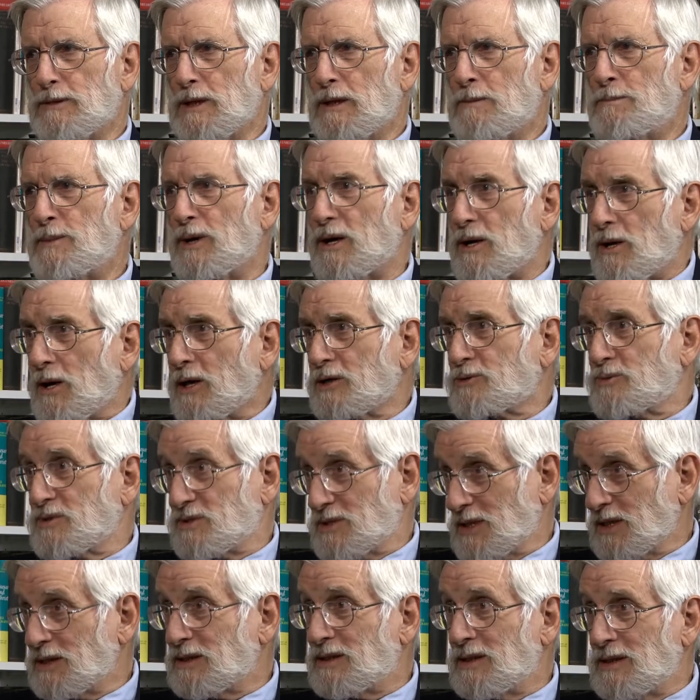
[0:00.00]
Mary Hawks was
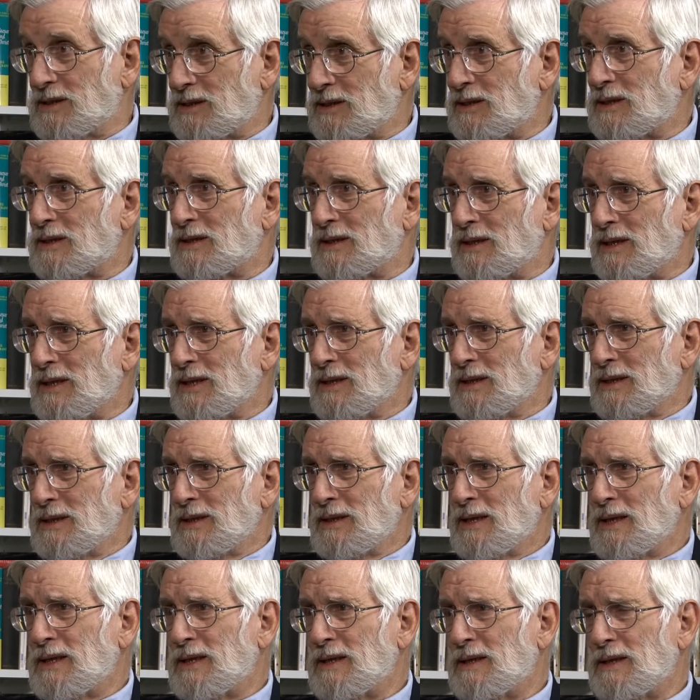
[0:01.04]
19,
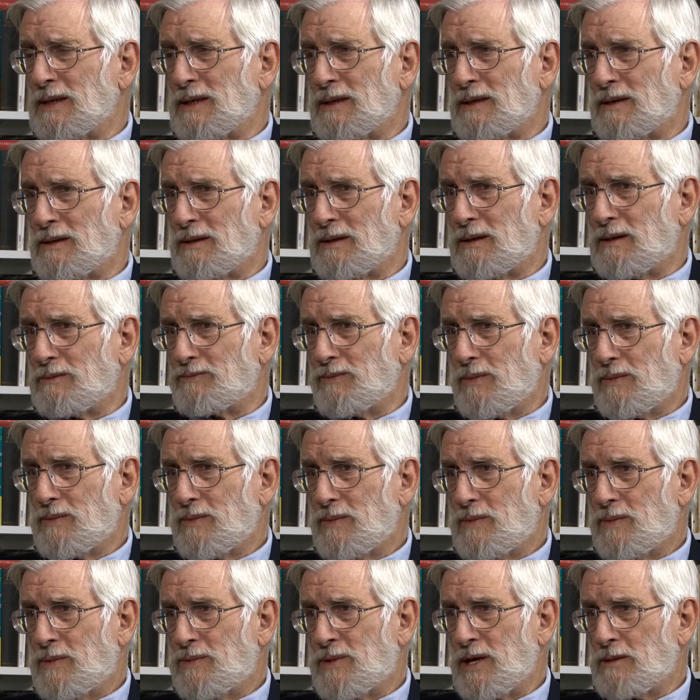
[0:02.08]
and
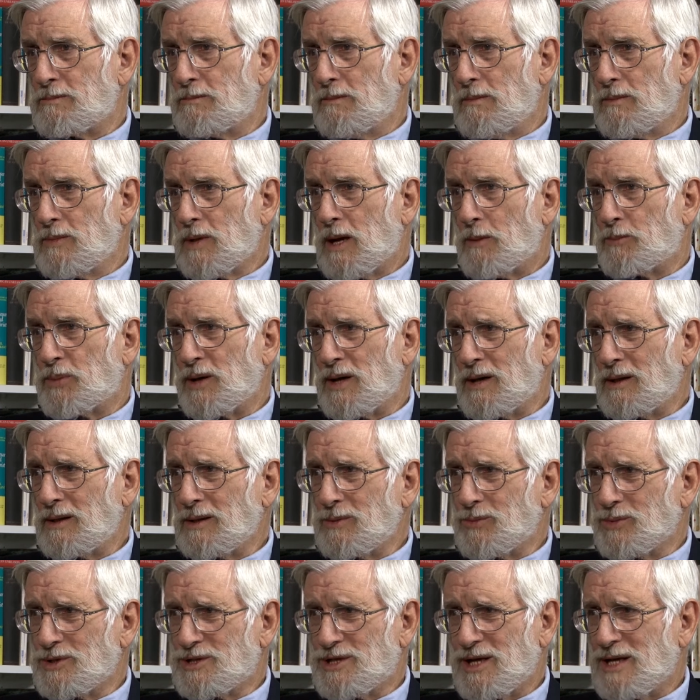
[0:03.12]
they apparently
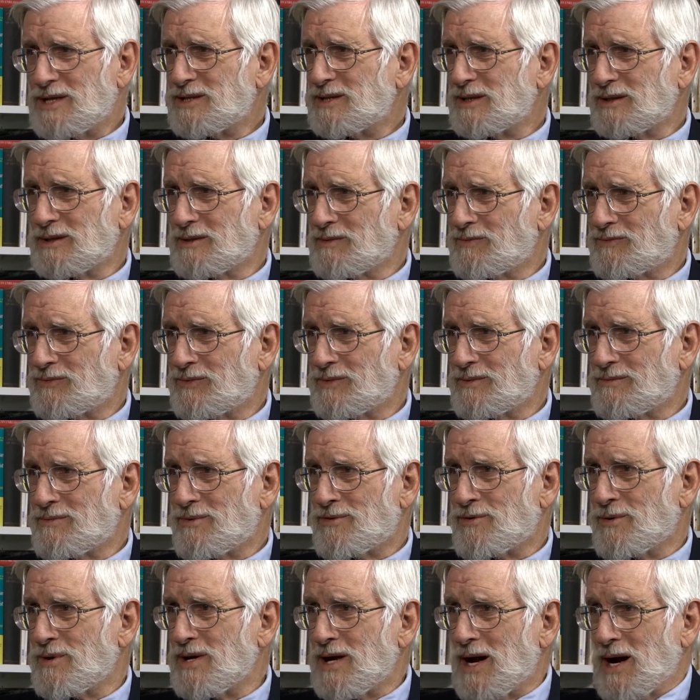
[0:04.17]
were chasing her for
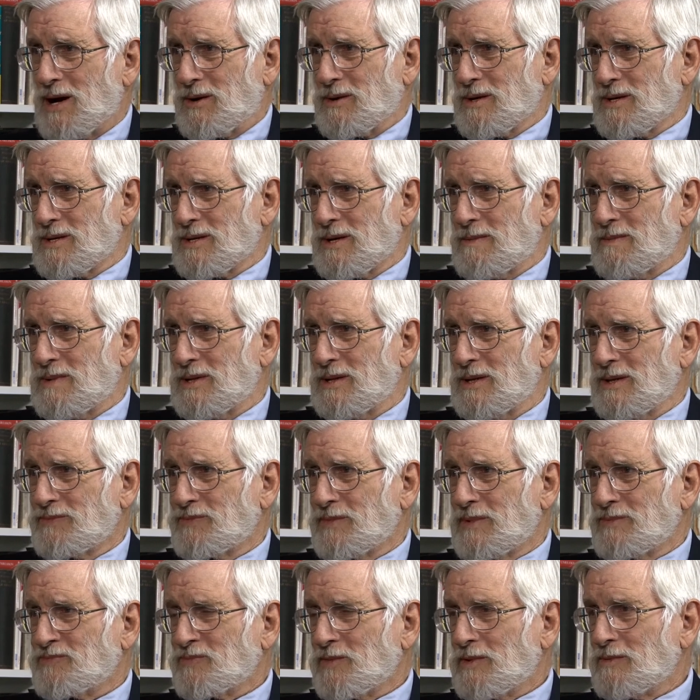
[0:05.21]
3 hours. I mean,
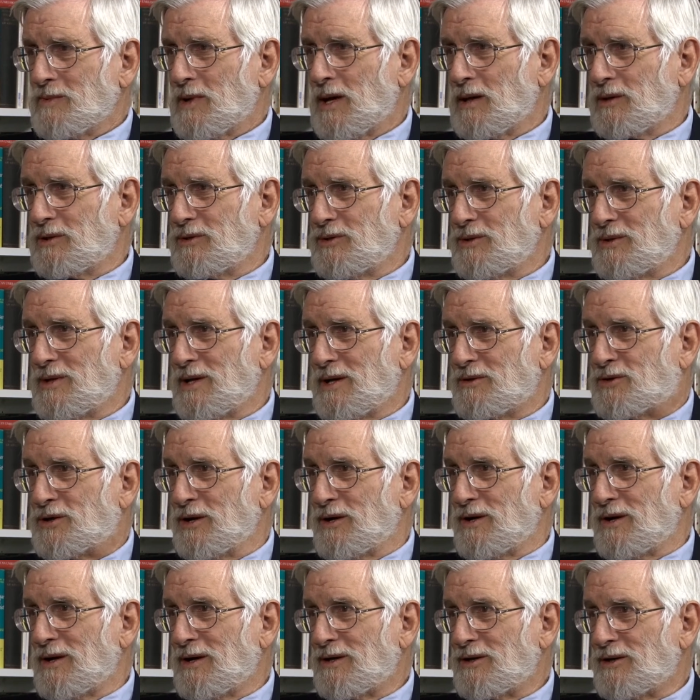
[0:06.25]
how can you not
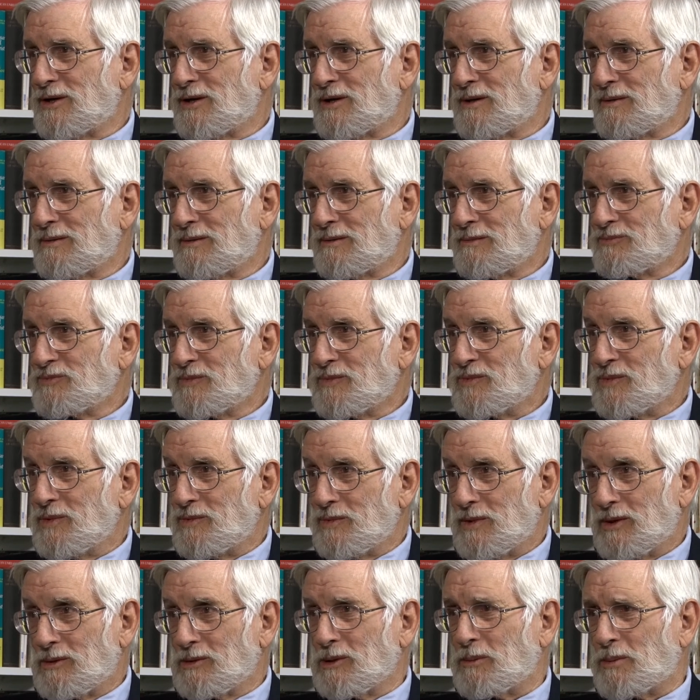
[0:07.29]
turn on your
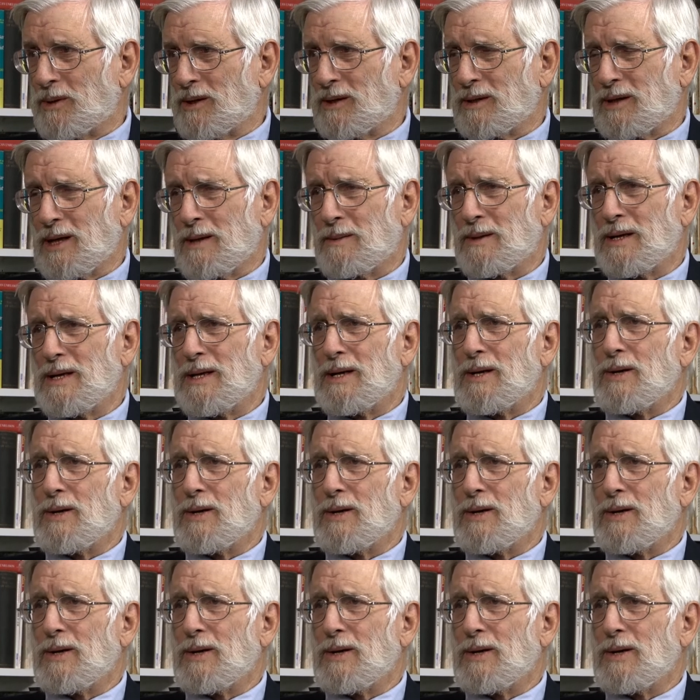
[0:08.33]
lapel camera?